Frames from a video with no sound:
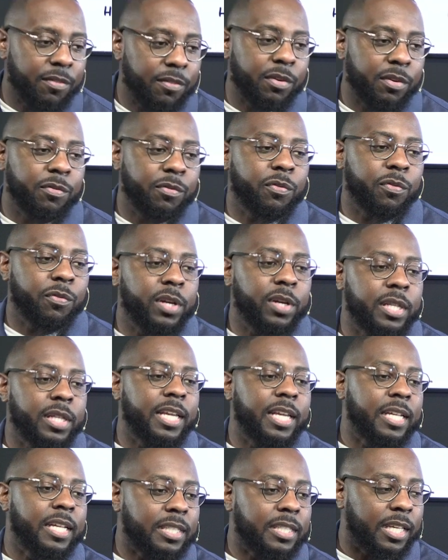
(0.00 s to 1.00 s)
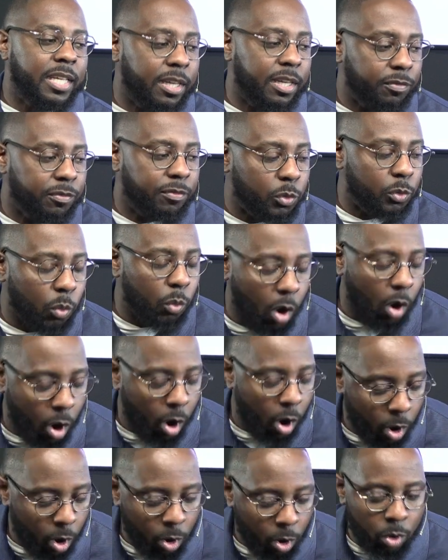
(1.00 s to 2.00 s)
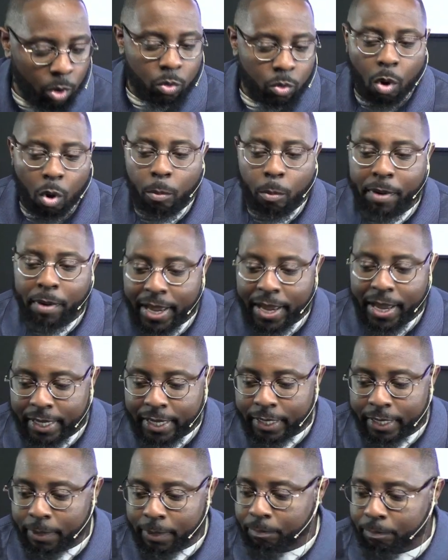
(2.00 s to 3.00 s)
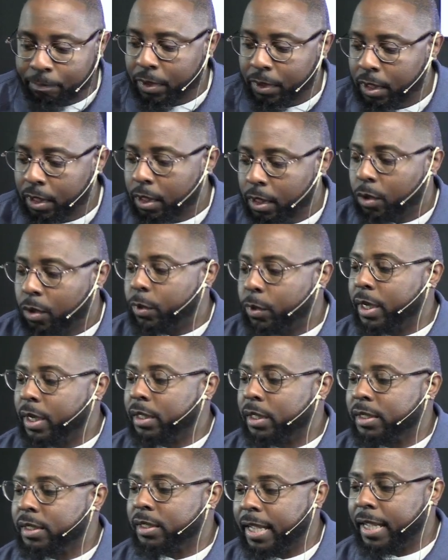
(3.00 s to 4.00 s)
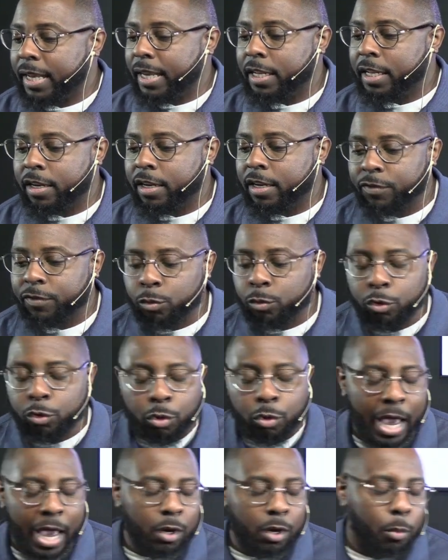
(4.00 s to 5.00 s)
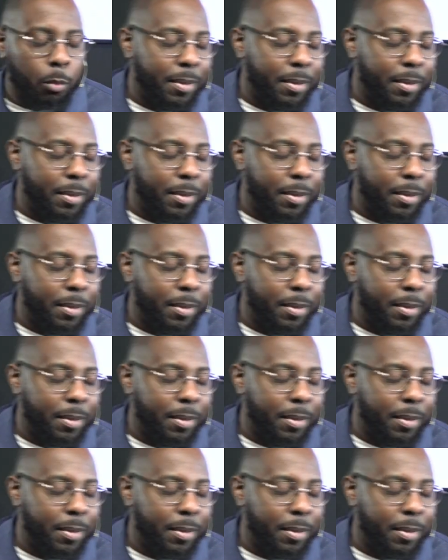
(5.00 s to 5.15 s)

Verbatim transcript: given freely as a gift to all who obey him. We understand that if you do not